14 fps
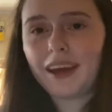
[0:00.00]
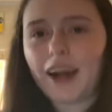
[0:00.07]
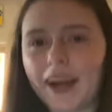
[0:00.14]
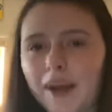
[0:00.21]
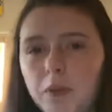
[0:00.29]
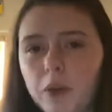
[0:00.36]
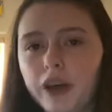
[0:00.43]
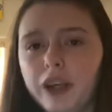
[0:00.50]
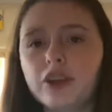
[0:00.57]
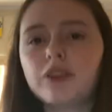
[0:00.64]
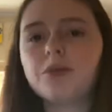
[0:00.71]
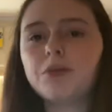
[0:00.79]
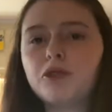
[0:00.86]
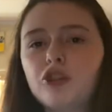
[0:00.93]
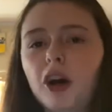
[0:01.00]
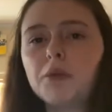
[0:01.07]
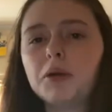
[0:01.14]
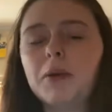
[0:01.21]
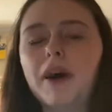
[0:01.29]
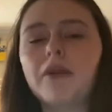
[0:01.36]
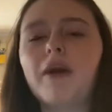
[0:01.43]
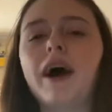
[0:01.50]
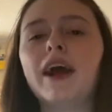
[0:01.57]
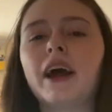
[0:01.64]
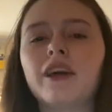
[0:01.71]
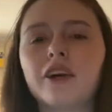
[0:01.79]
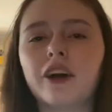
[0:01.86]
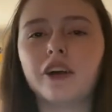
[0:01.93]
am wearing a romper, by the way.
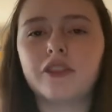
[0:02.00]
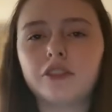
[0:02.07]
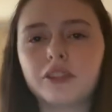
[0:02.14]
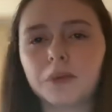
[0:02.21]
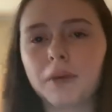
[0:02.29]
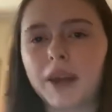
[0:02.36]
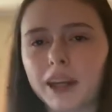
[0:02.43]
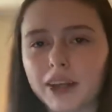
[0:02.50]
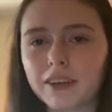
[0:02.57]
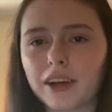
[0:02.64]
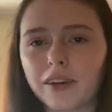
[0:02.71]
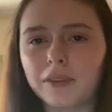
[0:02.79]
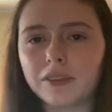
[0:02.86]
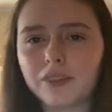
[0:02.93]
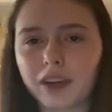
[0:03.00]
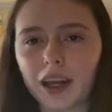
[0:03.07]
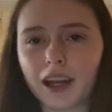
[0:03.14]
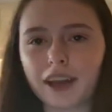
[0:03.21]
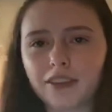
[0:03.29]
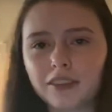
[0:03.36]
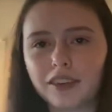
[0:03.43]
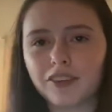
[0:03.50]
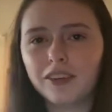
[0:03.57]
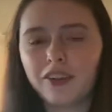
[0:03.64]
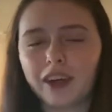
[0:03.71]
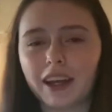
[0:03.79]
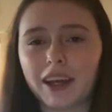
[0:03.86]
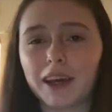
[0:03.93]
I don't know, depending how I'm standing, it doesn't
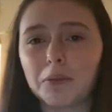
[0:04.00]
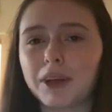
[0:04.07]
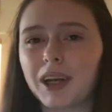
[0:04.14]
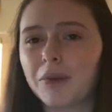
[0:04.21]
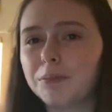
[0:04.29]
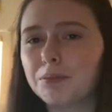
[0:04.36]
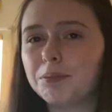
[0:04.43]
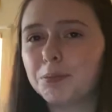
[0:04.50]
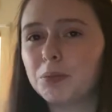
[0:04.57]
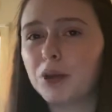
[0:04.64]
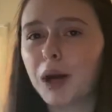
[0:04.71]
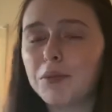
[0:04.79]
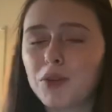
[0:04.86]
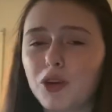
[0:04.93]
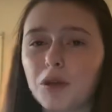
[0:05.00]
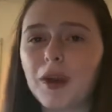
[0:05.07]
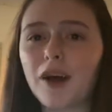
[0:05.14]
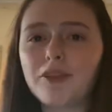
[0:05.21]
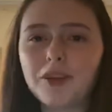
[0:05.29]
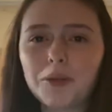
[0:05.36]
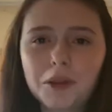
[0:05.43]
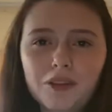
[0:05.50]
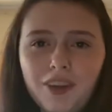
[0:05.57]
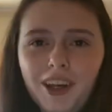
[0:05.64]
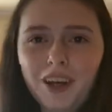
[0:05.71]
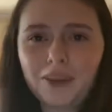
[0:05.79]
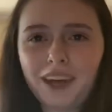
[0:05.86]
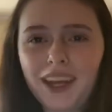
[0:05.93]
look like it, but I promise you I'm not filming a
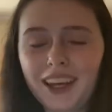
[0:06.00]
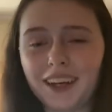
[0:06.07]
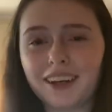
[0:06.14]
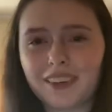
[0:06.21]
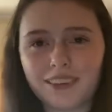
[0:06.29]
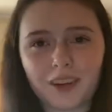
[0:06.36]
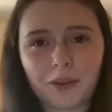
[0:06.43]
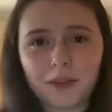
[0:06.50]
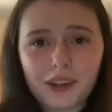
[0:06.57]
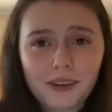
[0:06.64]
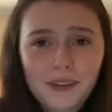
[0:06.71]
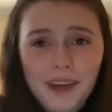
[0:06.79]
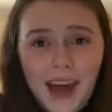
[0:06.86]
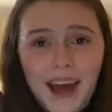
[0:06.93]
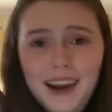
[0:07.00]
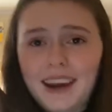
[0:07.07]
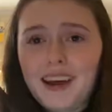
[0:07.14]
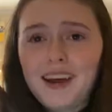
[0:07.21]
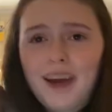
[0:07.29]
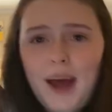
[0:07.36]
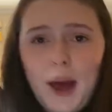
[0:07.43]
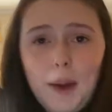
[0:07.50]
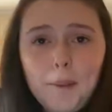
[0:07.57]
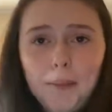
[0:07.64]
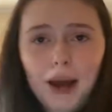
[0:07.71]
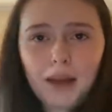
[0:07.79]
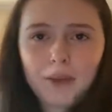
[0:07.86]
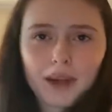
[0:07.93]
video naked because I wouldn't do that.
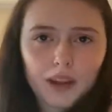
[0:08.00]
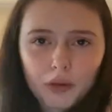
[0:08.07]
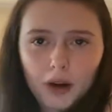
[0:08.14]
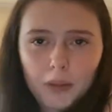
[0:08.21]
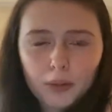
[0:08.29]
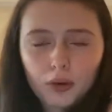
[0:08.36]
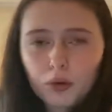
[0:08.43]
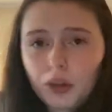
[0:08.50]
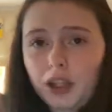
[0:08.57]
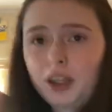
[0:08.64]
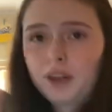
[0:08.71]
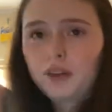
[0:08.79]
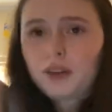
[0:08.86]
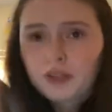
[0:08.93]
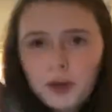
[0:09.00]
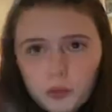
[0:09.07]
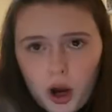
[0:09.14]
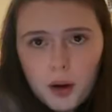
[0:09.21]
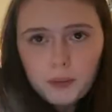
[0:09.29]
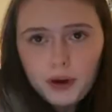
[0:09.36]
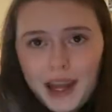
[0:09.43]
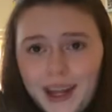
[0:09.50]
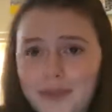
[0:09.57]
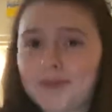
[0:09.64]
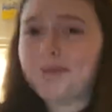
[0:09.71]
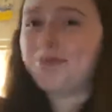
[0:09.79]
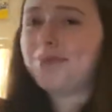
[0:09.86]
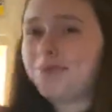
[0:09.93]
By the way, this romper is really cute. It's from Runway,
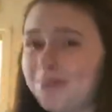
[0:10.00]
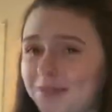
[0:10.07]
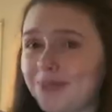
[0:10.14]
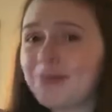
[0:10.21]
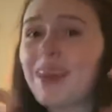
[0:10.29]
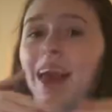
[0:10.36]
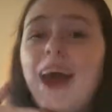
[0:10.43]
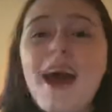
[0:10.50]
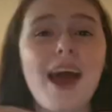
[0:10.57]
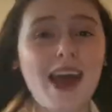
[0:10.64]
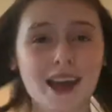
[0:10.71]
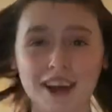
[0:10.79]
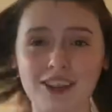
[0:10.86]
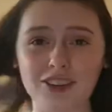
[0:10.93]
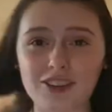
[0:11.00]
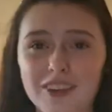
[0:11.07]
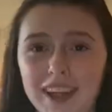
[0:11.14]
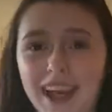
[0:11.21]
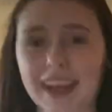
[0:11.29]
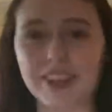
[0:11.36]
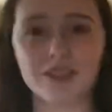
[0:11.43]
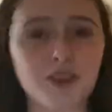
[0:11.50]
just in case